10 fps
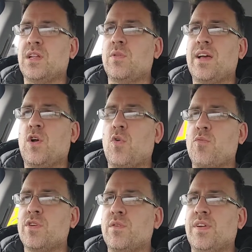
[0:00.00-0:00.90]
Now that got
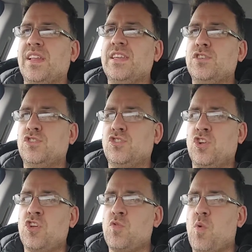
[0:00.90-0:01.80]
rid of at least
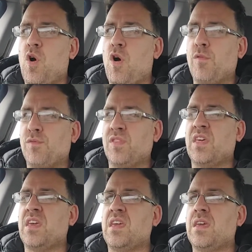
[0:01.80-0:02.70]
2 of
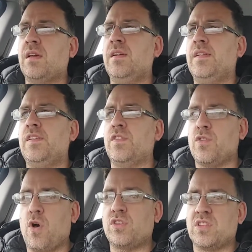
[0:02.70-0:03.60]
the
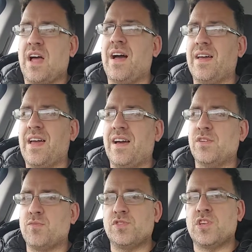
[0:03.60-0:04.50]
knocks that I had
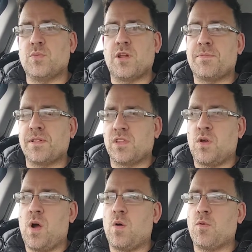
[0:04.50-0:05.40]
originally when I picked the
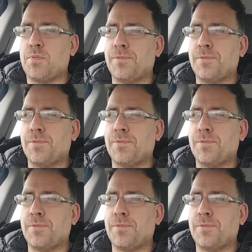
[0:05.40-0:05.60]
car up.